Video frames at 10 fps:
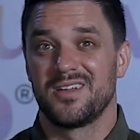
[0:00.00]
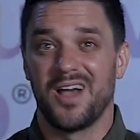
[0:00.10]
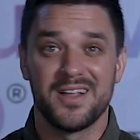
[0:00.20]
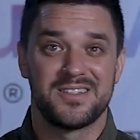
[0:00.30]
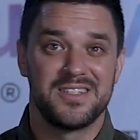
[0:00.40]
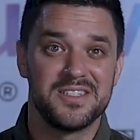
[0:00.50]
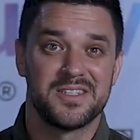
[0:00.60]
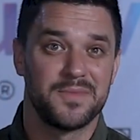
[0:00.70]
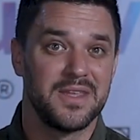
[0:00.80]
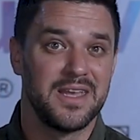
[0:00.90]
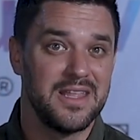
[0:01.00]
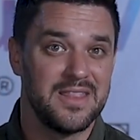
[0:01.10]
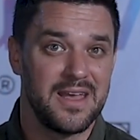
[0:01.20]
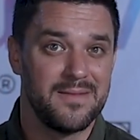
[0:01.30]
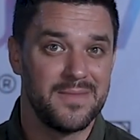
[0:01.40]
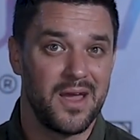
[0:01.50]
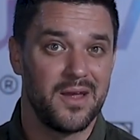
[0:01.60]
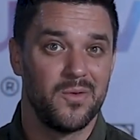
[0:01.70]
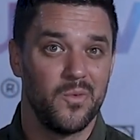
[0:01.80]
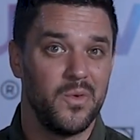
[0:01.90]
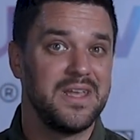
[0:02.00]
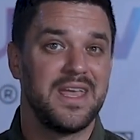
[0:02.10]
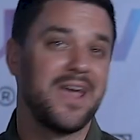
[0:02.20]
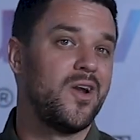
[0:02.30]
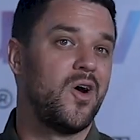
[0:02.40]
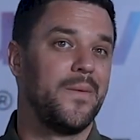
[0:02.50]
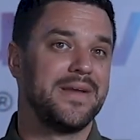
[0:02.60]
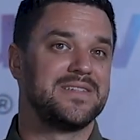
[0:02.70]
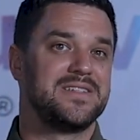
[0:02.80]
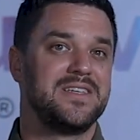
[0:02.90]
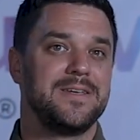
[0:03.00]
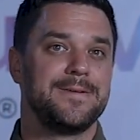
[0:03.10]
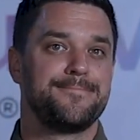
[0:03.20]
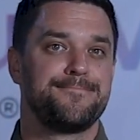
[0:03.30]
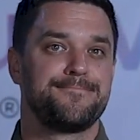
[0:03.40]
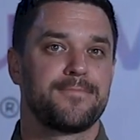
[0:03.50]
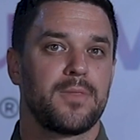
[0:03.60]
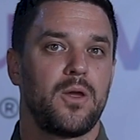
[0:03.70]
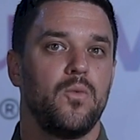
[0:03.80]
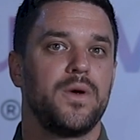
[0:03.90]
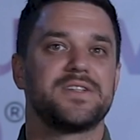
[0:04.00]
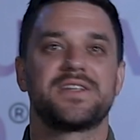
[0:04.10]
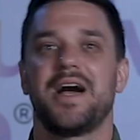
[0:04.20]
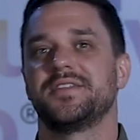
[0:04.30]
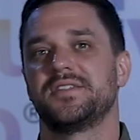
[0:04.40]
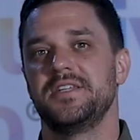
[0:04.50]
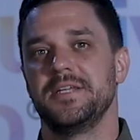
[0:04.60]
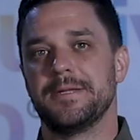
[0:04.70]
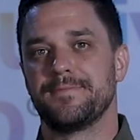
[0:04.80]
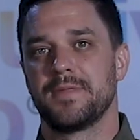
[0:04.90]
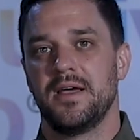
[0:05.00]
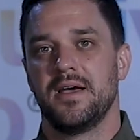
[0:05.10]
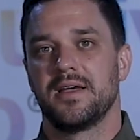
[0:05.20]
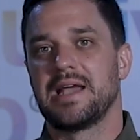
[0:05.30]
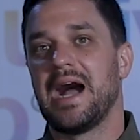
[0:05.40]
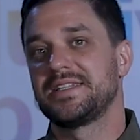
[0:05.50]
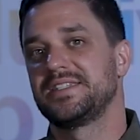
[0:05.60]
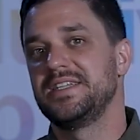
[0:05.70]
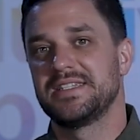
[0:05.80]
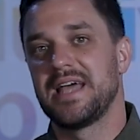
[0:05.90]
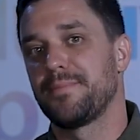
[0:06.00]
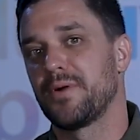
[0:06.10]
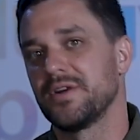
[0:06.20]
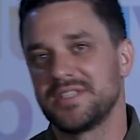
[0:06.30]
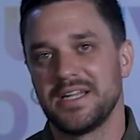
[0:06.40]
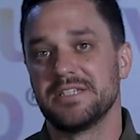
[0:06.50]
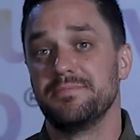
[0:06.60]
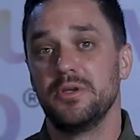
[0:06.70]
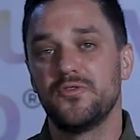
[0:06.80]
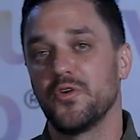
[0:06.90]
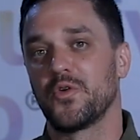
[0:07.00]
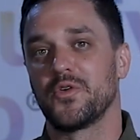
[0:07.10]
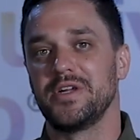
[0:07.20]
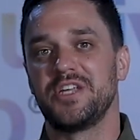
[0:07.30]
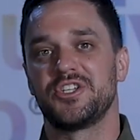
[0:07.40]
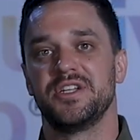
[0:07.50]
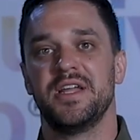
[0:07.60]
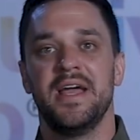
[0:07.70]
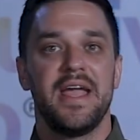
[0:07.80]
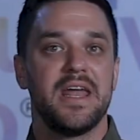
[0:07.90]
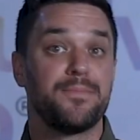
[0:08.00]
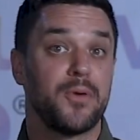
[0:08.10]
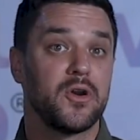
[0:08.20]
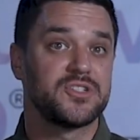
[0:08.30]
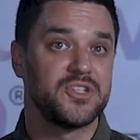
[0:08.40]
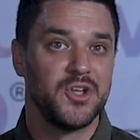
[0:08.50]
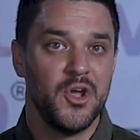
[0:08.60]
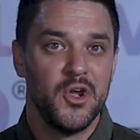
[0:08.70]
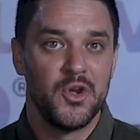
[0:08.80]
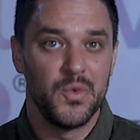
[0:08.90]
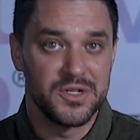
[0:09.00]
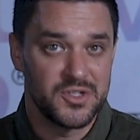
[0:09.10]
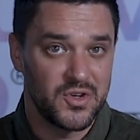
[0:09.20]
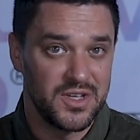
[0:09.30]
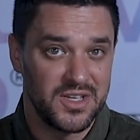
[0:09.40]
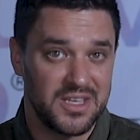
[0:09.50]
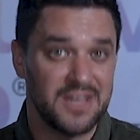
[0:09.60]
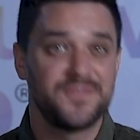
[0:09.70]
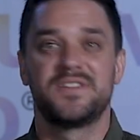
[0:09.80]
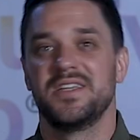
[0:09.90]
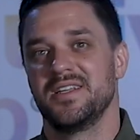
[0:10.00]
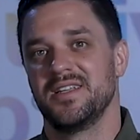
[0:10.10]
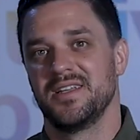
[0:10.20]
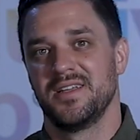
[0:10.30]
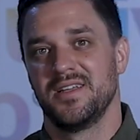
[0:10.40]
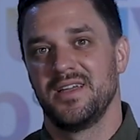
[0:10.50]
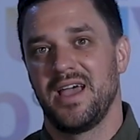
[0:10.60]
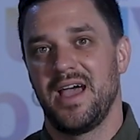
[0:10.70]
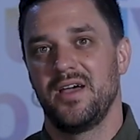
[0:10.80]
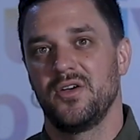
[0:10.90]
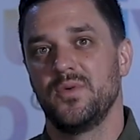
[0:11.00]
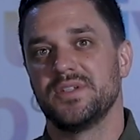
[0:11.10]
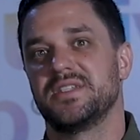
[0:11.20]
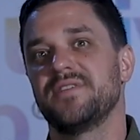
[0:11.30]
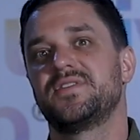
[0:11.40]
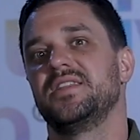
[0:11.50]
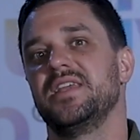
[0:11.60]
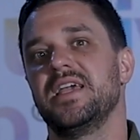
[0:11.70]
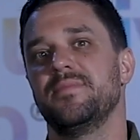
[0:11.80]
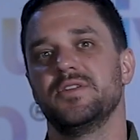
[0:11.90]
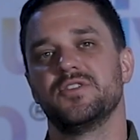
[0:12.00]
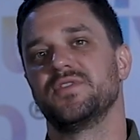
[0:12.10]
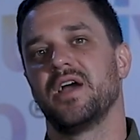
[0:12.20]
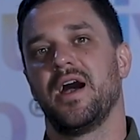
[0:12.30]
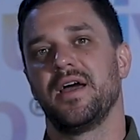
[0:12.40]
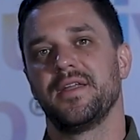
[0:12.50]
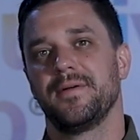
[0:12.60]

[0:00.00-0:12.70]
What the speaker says: God sees something in them that we can't always see. What does God see? God sees that person as a beautiful creation and a person who was gifted the image of God.